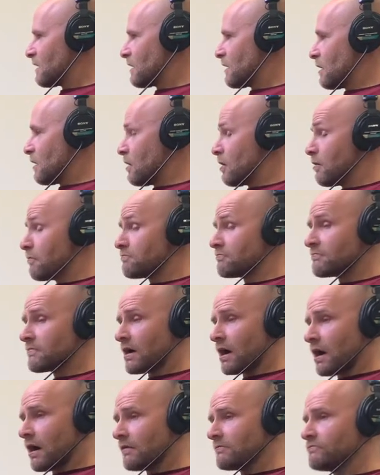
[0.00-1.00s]

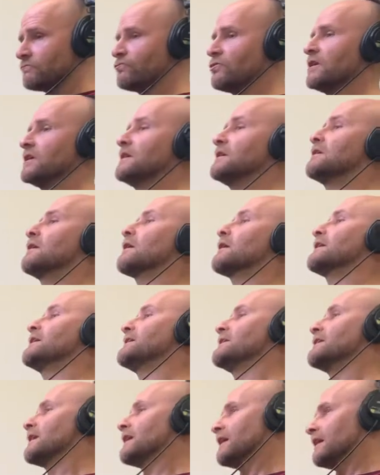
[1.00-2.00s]
I'm really lucky
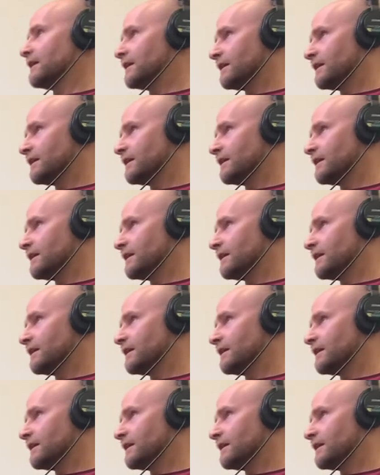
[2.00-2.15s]
that